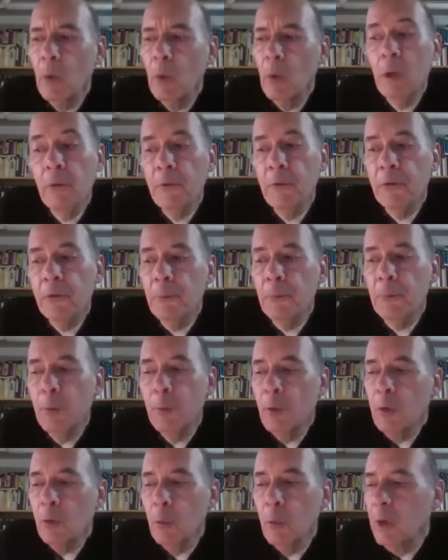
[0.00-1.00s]
this
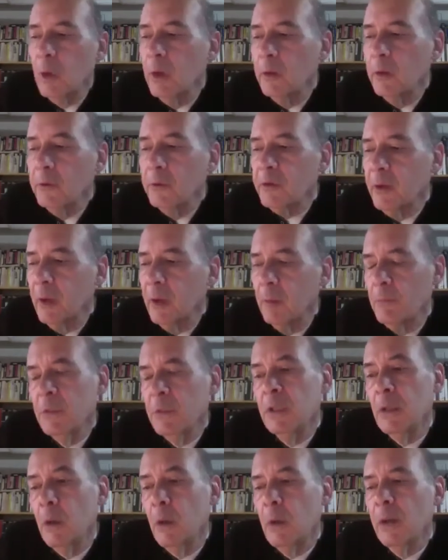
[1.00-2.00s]
book was,
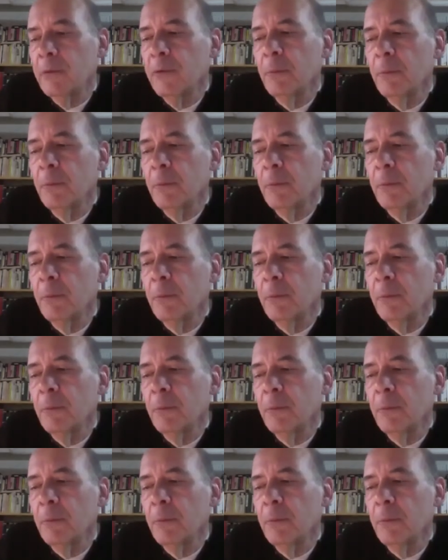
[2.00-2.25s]
at the